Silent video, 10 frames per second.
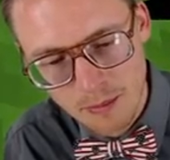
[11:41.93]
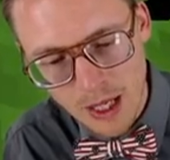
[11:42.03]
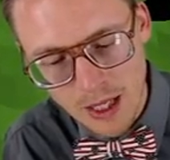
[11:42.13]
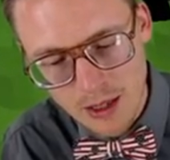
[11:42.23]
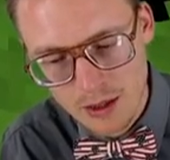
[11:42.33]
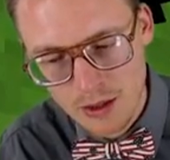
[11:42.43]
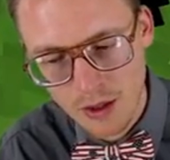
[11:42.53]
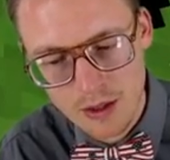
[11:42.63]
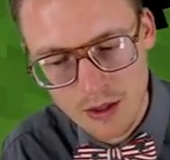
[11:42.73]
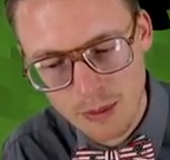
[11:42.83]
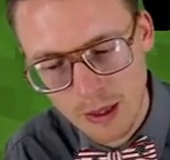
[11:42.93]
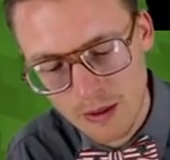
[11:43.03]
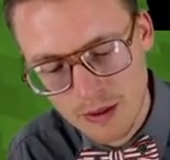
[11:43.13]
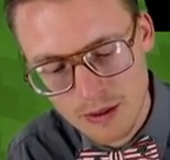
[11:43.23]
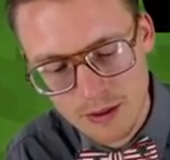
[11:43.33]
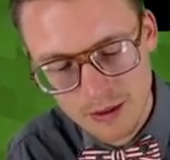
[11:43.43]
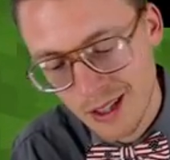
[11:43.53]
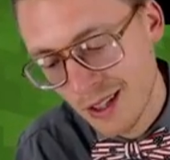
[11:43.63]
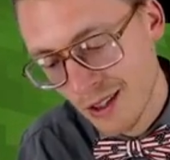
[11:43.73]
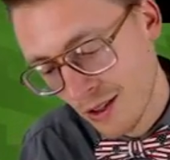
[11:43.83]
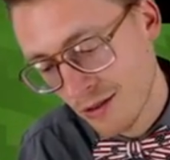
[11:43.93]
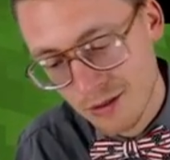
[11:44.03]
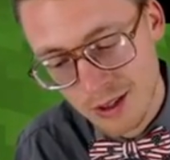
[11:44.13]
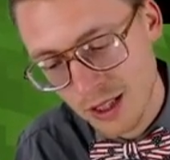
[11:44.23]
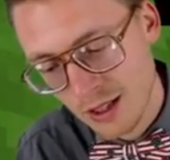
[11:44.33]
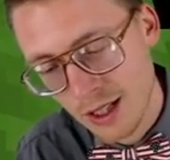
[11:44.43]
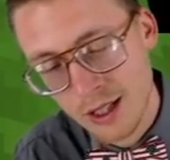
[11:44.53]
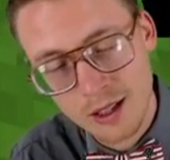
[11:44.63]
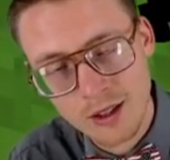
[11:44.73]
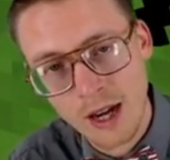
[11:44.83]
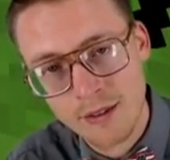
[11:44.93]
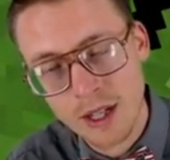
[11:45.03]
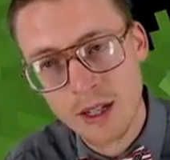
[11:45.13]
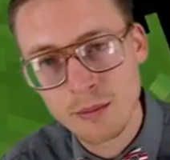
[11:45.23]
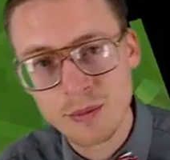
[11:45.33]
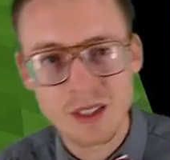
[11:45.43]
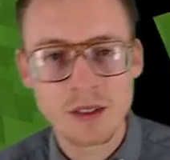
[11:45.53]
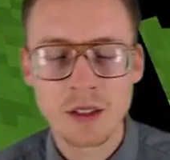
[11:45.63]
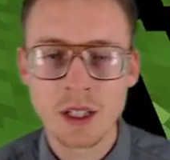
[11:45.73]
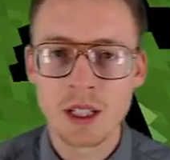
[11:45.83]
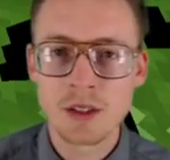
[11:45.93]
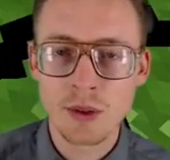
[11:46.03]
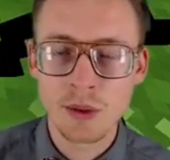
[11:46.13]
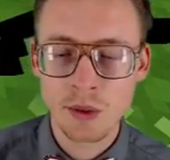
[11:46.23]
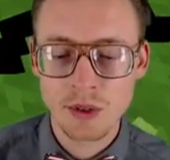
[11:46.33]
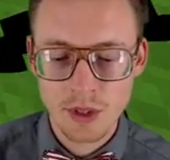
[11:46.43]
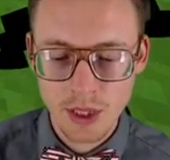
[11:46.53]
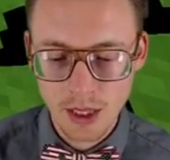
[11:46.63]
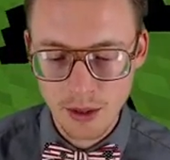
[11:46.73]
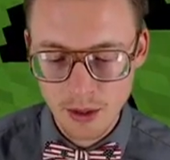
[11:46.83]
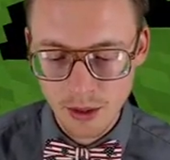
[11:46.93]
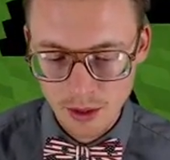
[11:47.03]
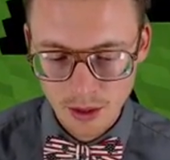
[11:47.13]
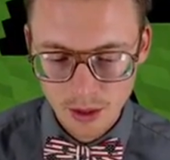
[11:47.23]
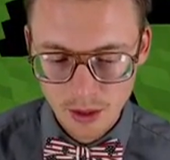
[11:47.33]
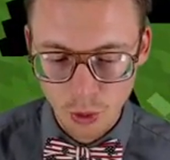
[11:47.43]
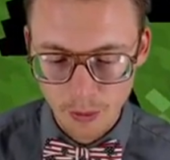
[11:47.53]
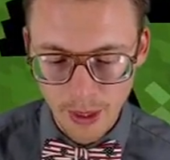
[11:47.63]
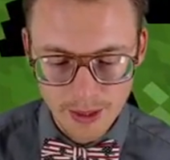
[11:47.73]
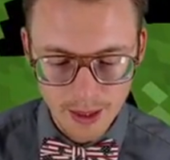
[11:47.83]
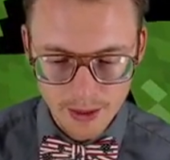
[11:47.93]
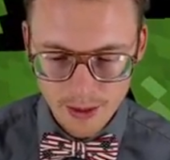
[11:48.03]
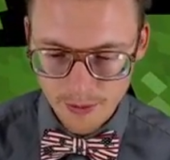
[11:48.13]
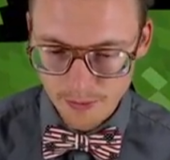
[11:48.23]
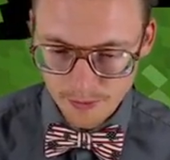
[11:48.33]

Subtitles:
make transparent, or really craft items and tools for Mindtest.